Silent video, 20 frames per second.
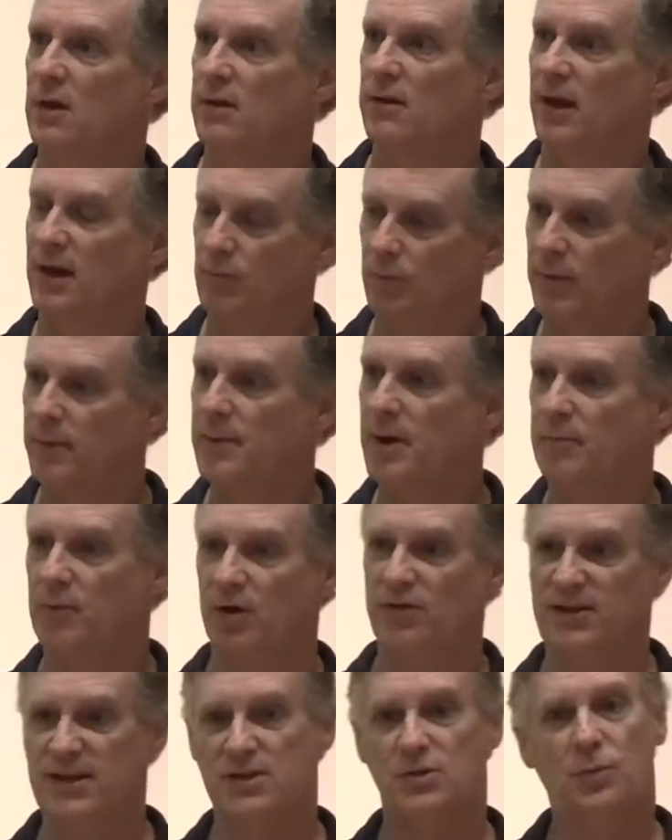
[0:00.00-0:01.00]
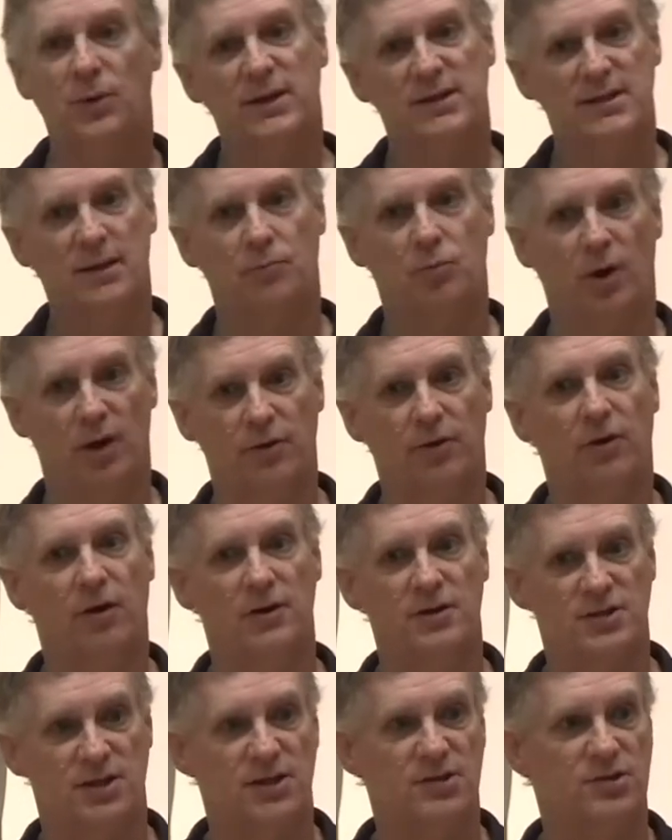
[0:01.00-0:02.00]
But I remember this one is a brother or
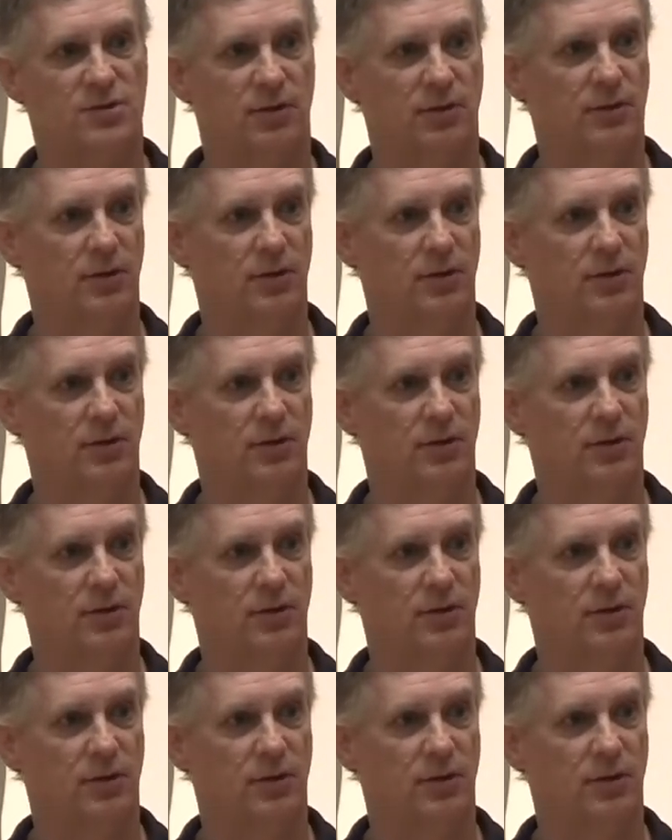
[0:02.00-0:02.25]
a sister